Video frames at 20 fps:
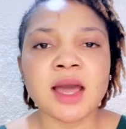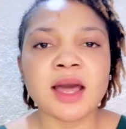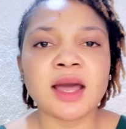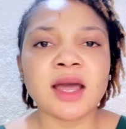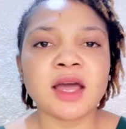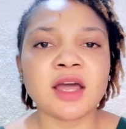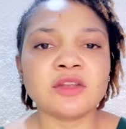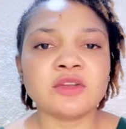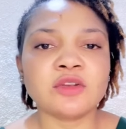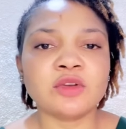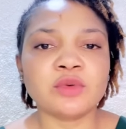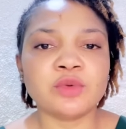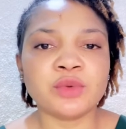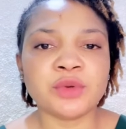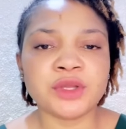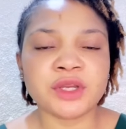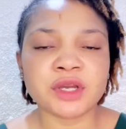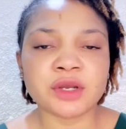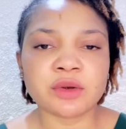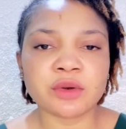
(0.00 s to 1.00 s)

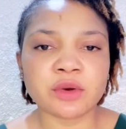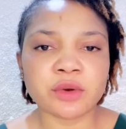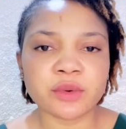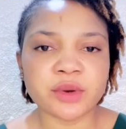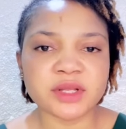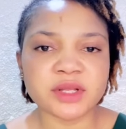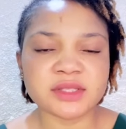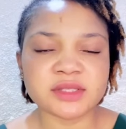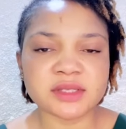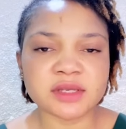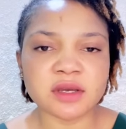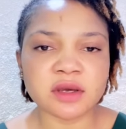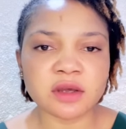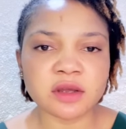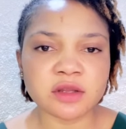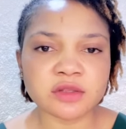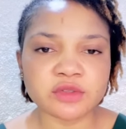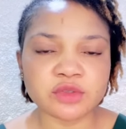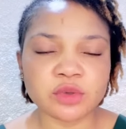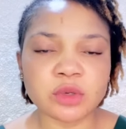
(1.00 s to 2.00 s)
Hallelujah, glory to
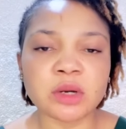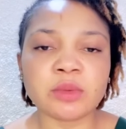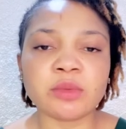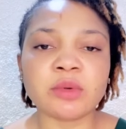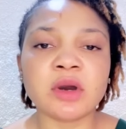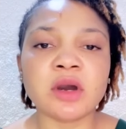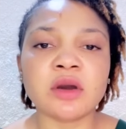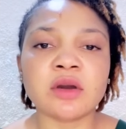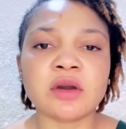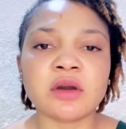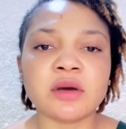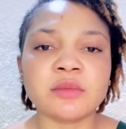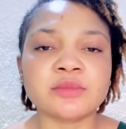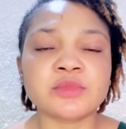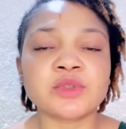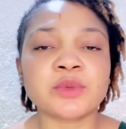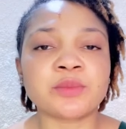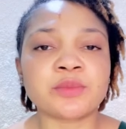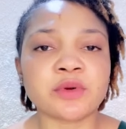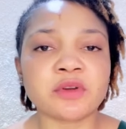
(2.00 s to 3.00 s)
God. You are
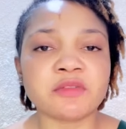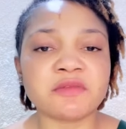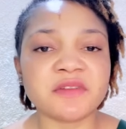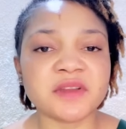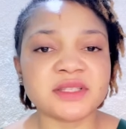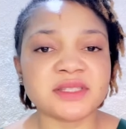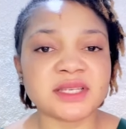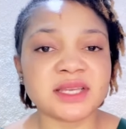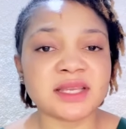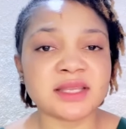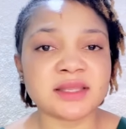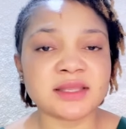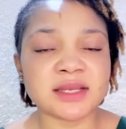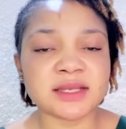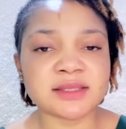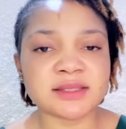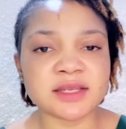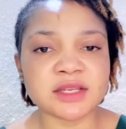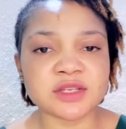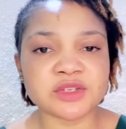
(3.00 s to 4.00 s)
welcome to Prophetic
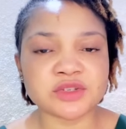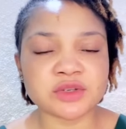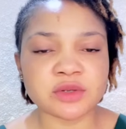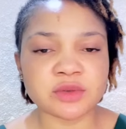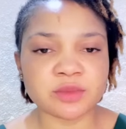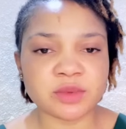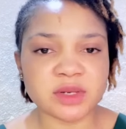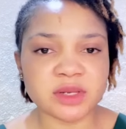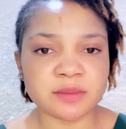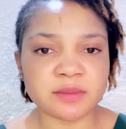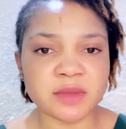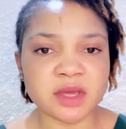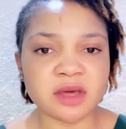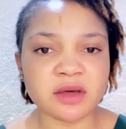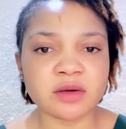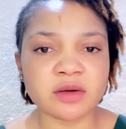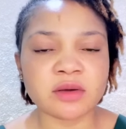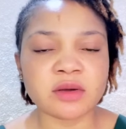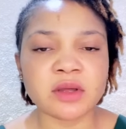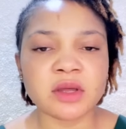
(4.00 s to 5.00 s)
Intercession with
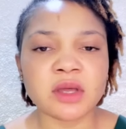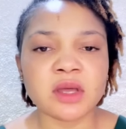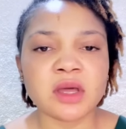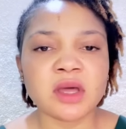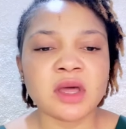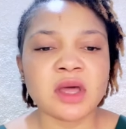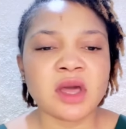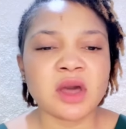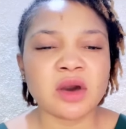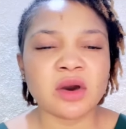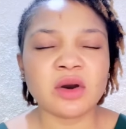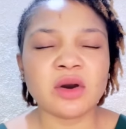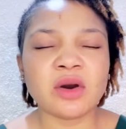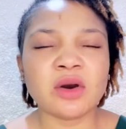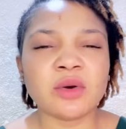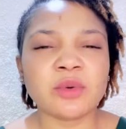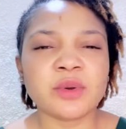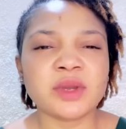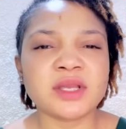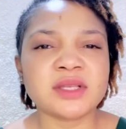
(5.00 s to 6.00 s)
Amel.
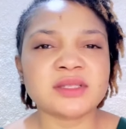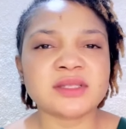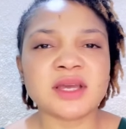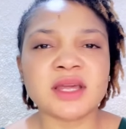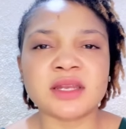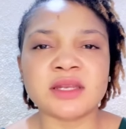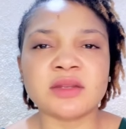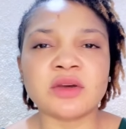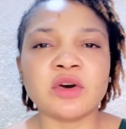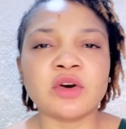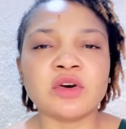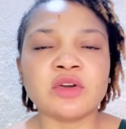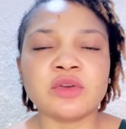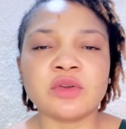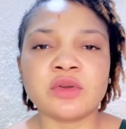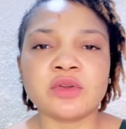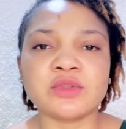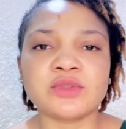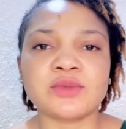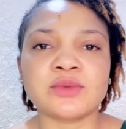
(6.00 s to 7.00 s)
Always an
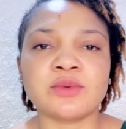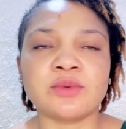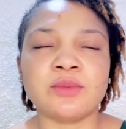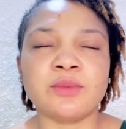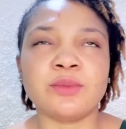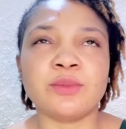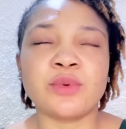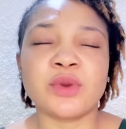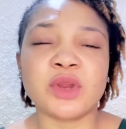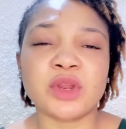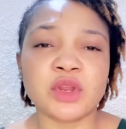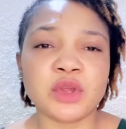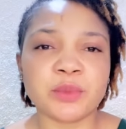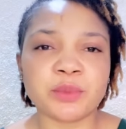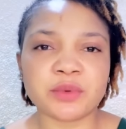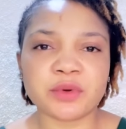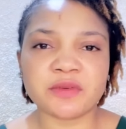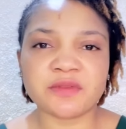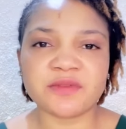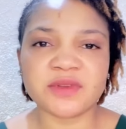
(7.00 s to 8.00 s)
honor to bring you
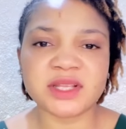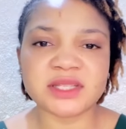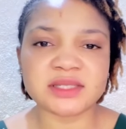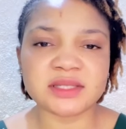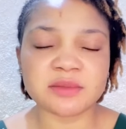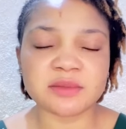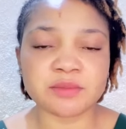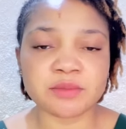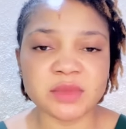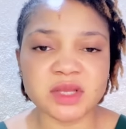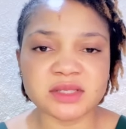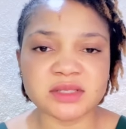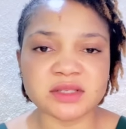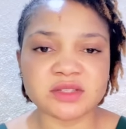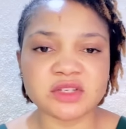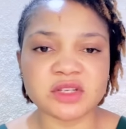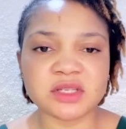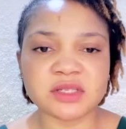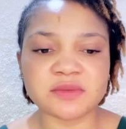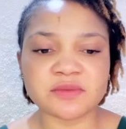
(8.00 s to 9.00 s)
prophetic
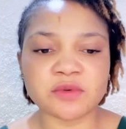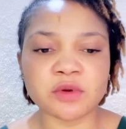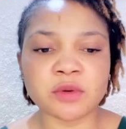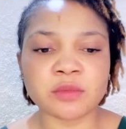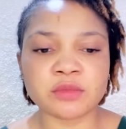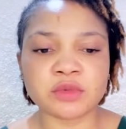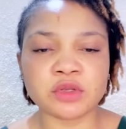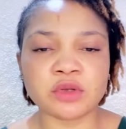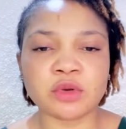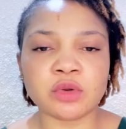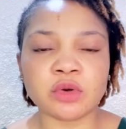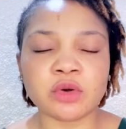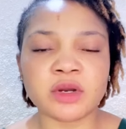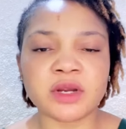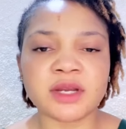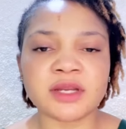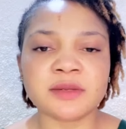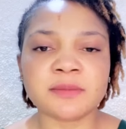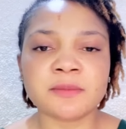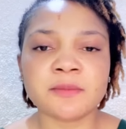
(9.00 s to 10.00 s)
messages from the
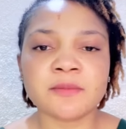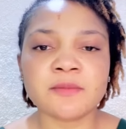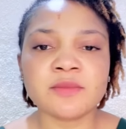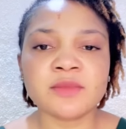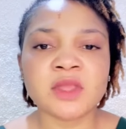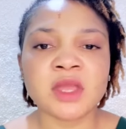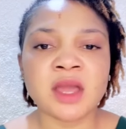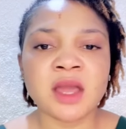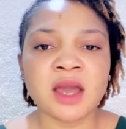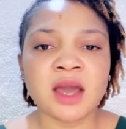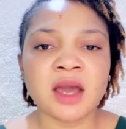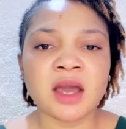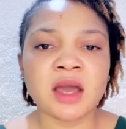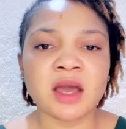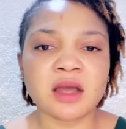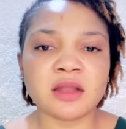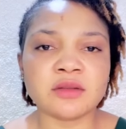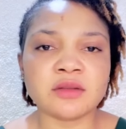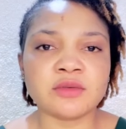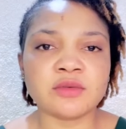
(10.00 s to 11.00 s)
Lord.
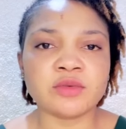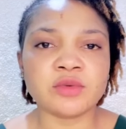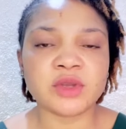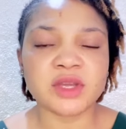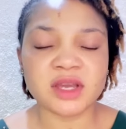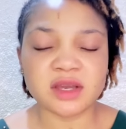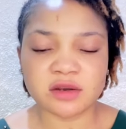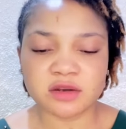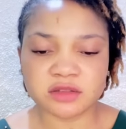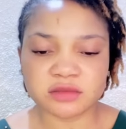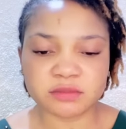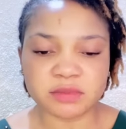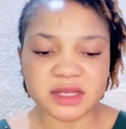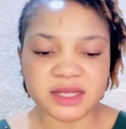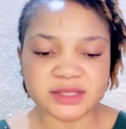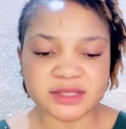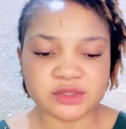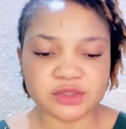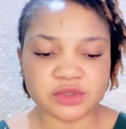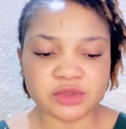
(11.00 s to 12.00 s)
Hallelujah. God
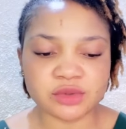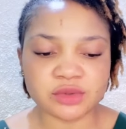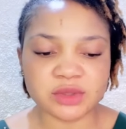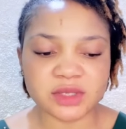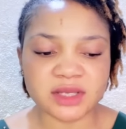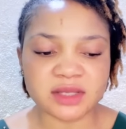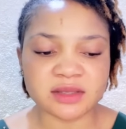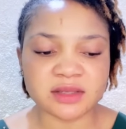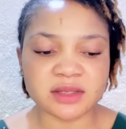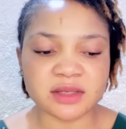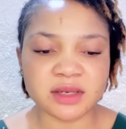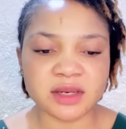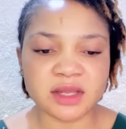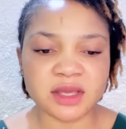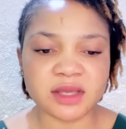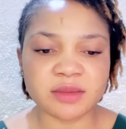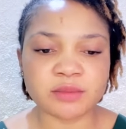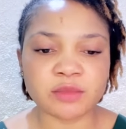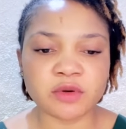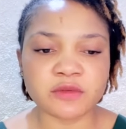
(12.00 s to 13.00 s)
bless you in the
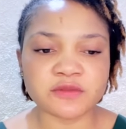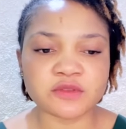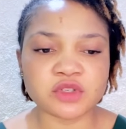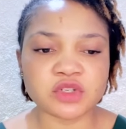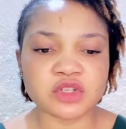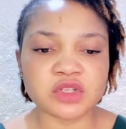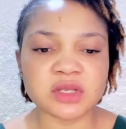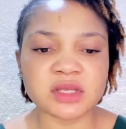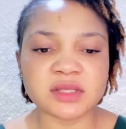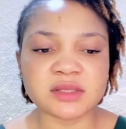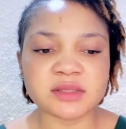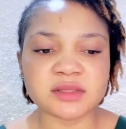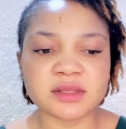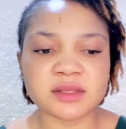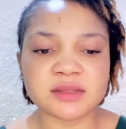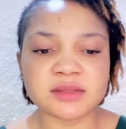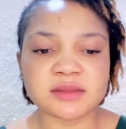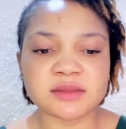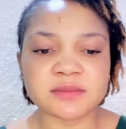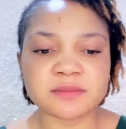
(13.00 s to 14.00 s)
name of
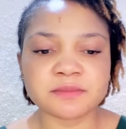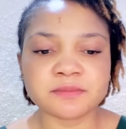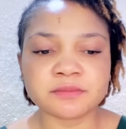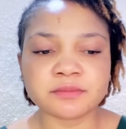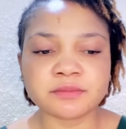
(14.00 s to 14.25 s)
Jesus.